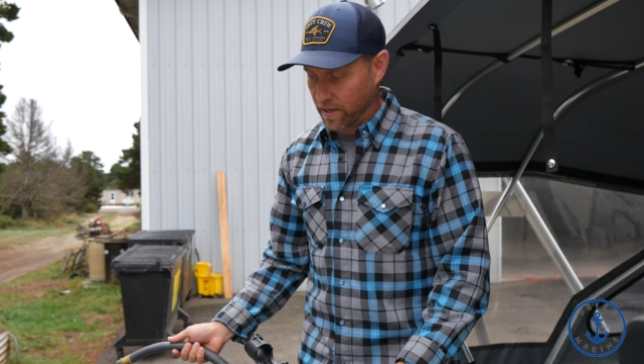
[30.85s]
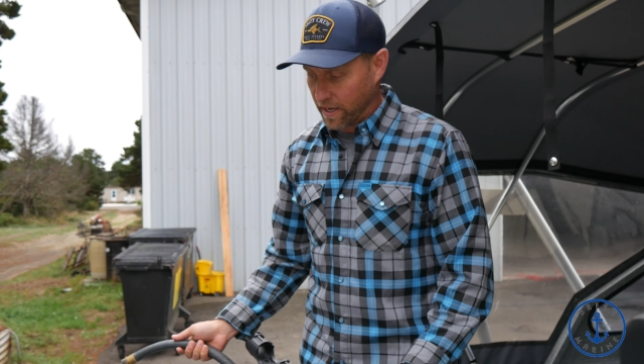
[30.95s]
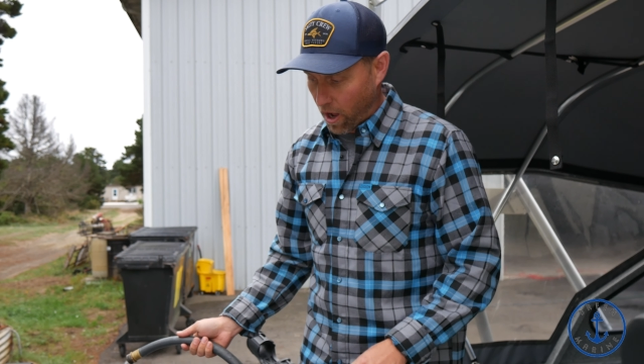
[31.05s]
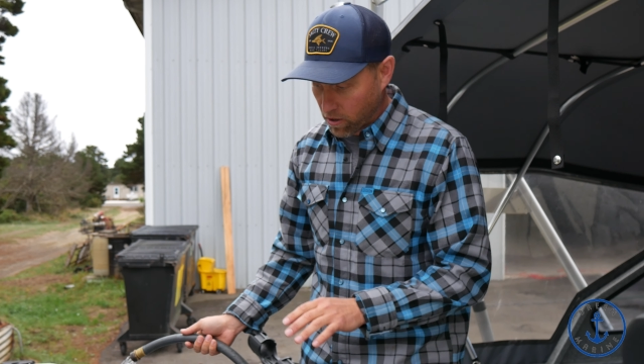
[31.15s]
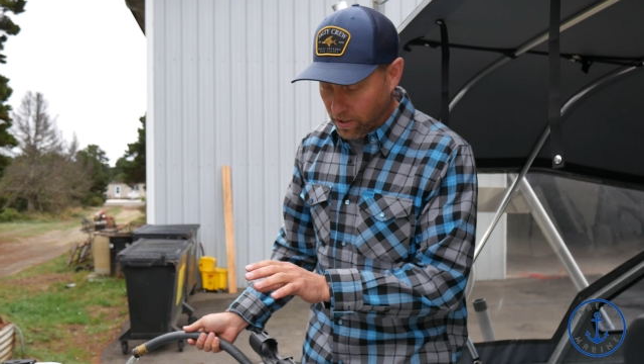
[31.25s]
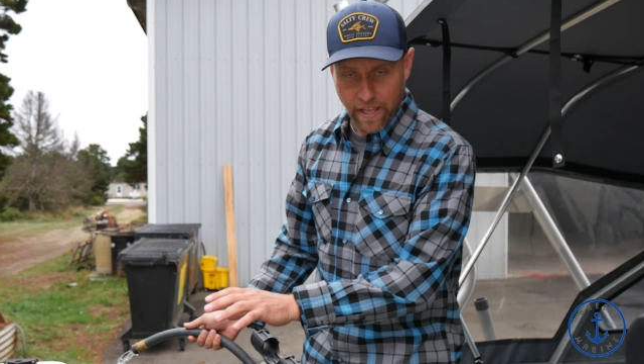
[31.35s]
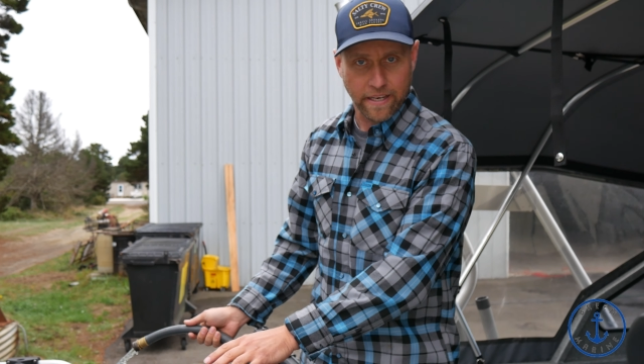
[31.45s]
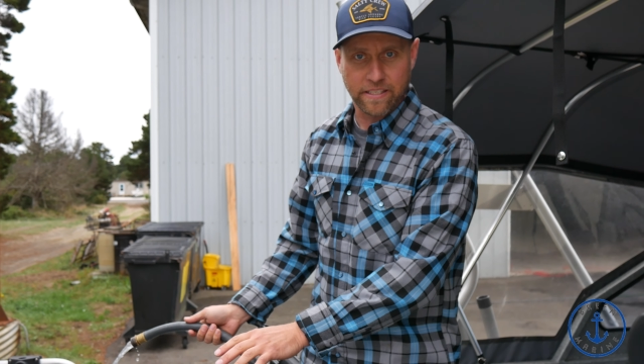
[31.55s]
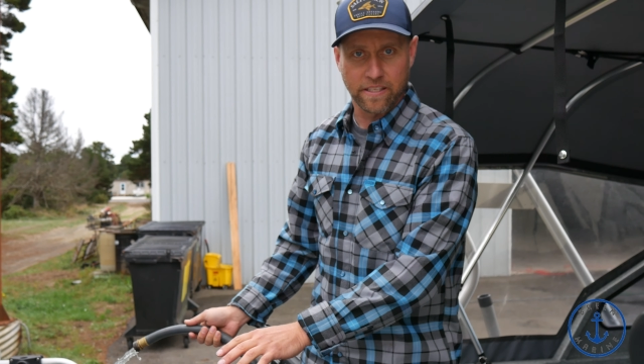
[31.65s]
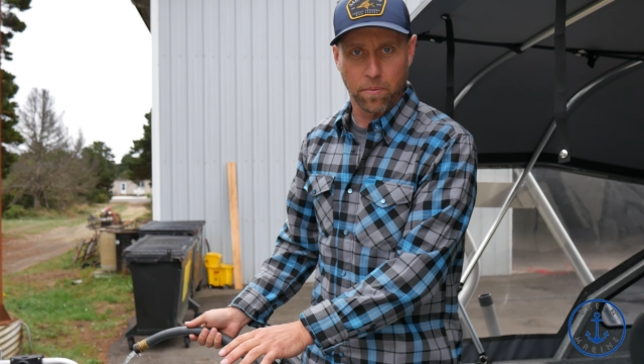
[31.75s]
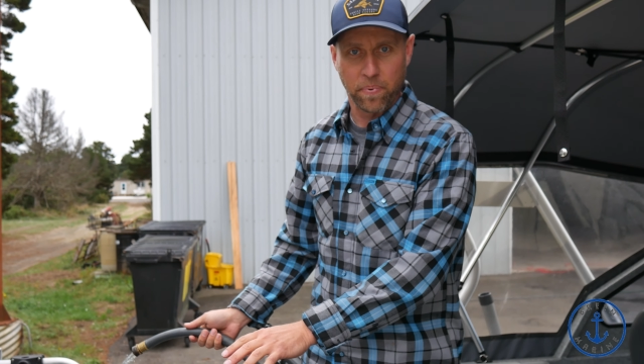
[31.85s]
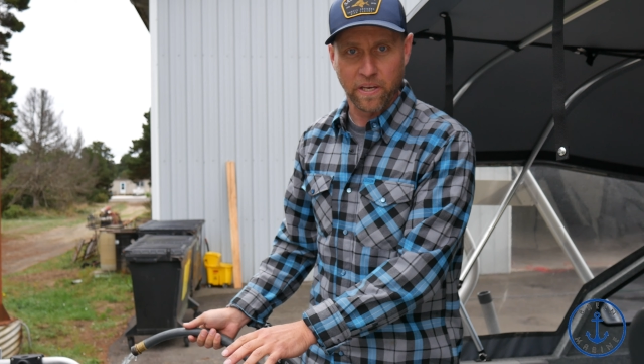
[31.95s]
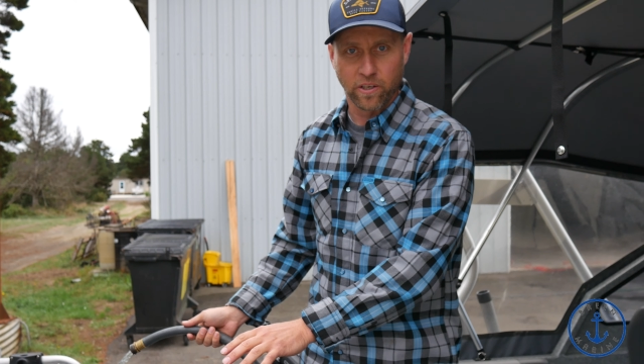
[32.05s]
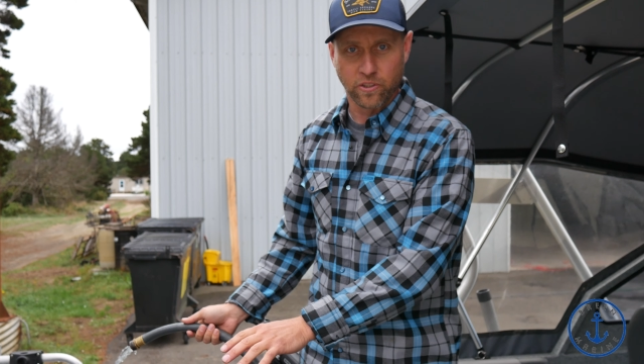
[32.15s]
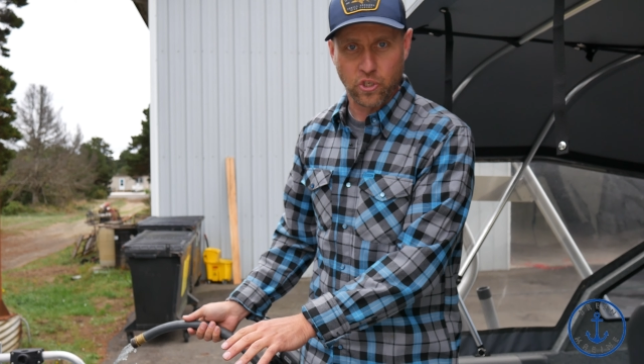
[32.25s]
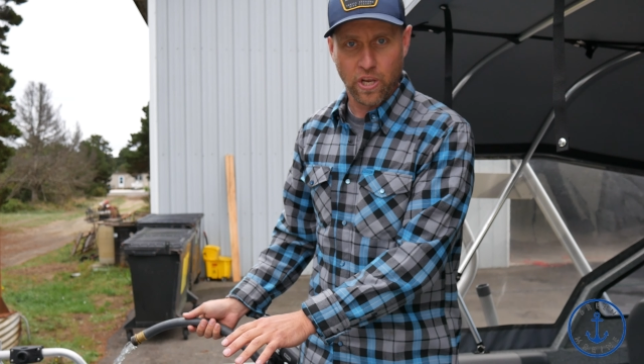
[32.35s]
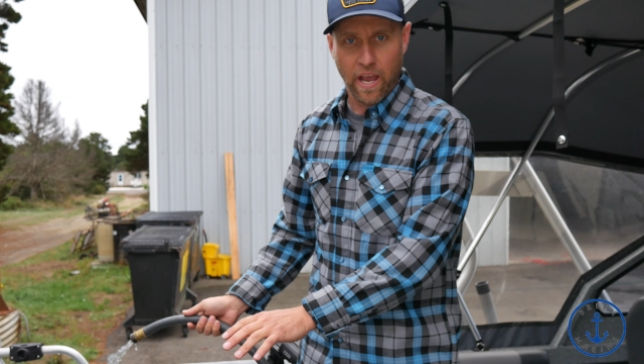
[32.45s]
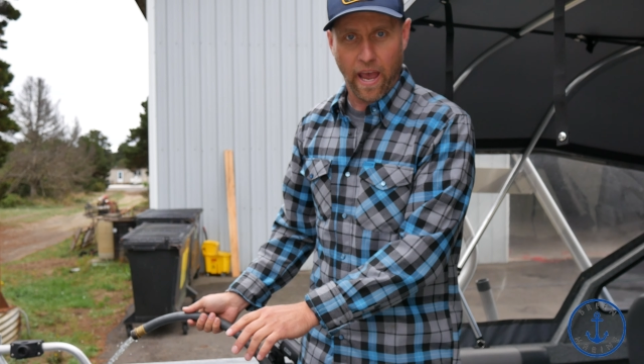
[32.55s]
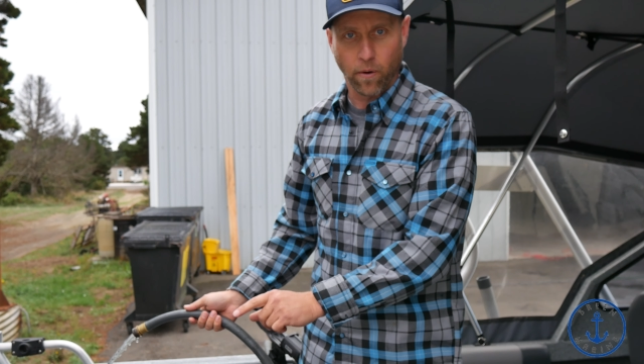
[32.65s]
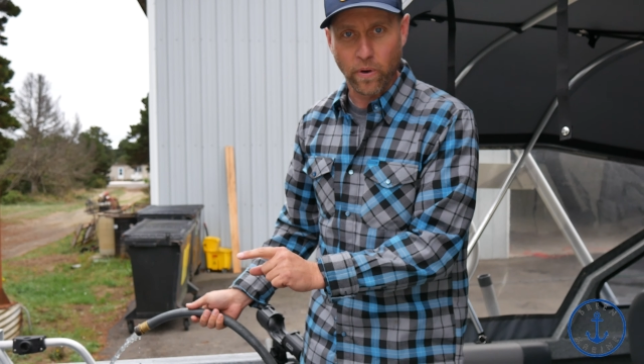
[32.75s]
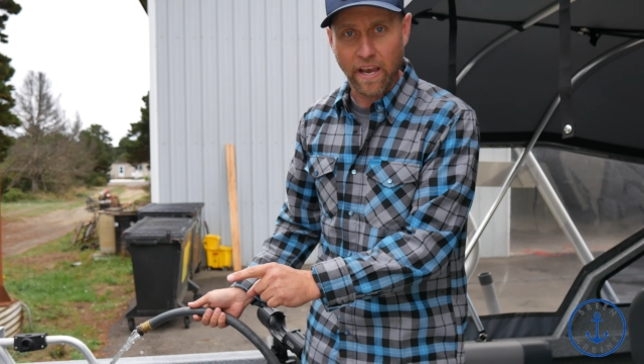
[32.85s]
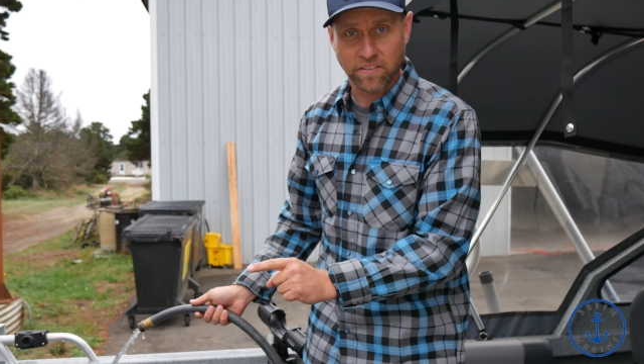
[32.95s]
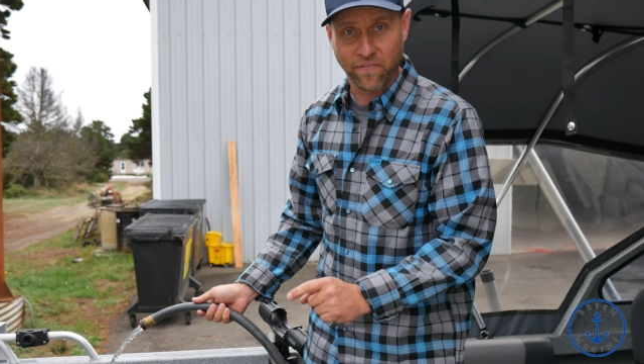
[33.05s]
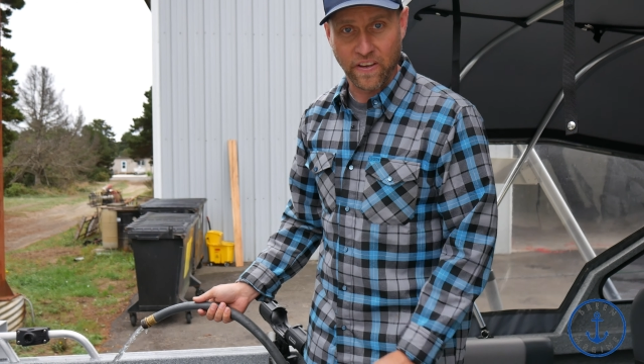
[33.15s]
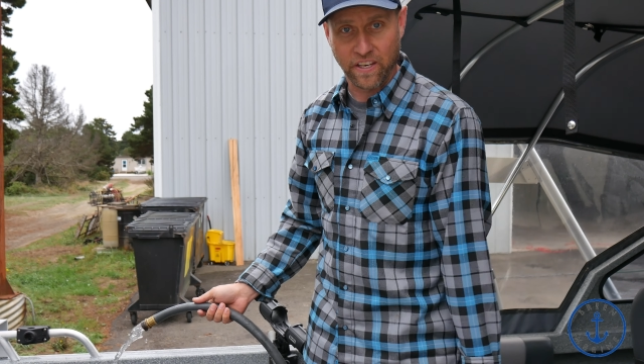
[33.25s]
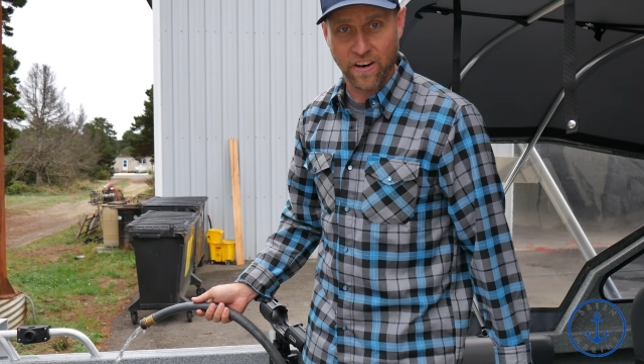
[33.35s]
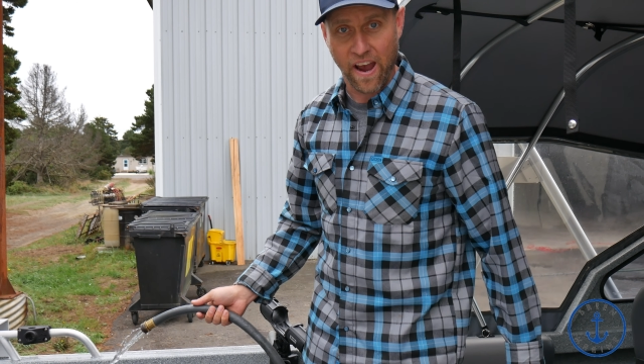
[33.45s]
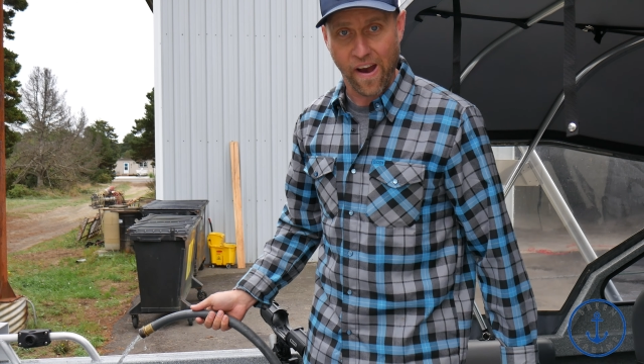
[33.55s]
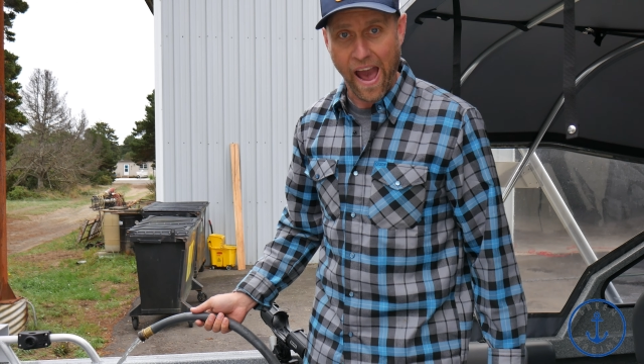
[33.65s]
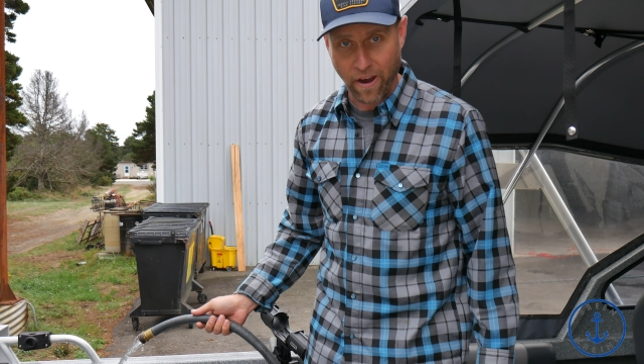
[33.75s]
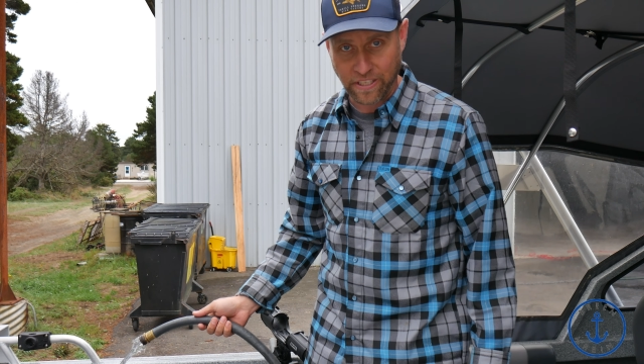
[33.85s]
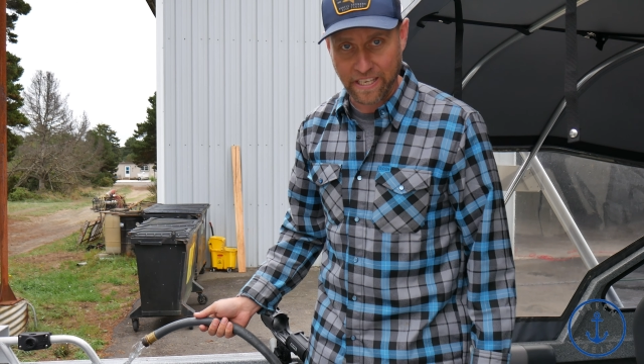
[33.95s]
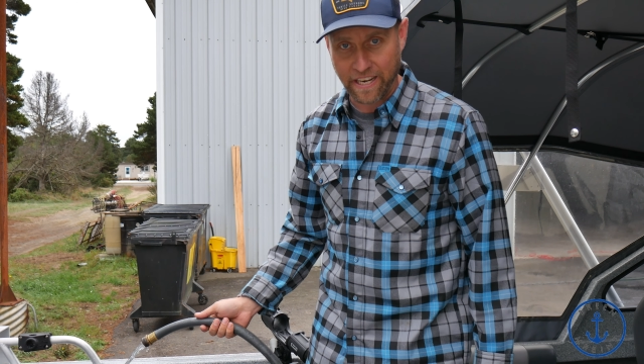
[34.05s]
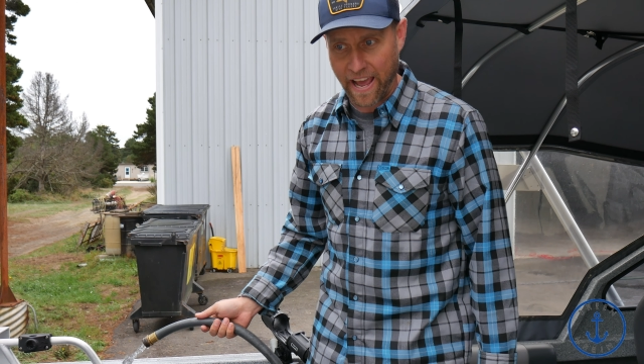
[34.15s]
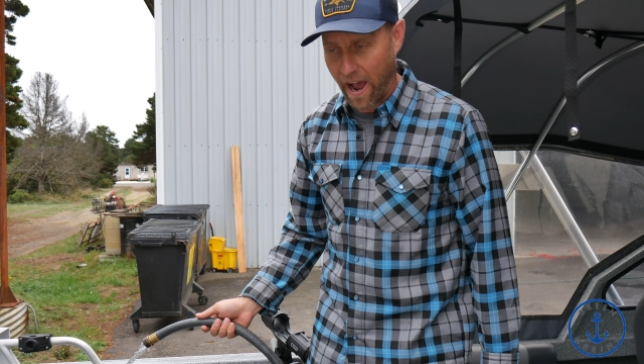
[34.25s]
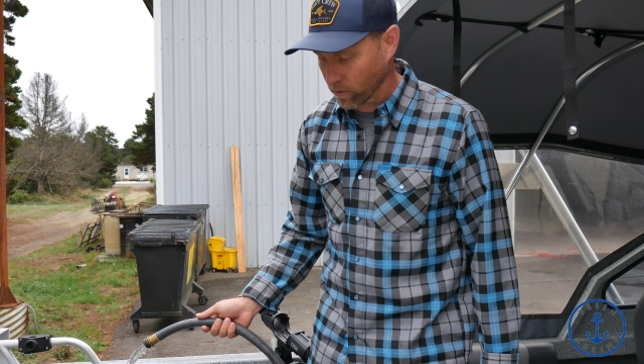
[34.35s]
it all collects in the bilge, and we have to figure out how to get it out.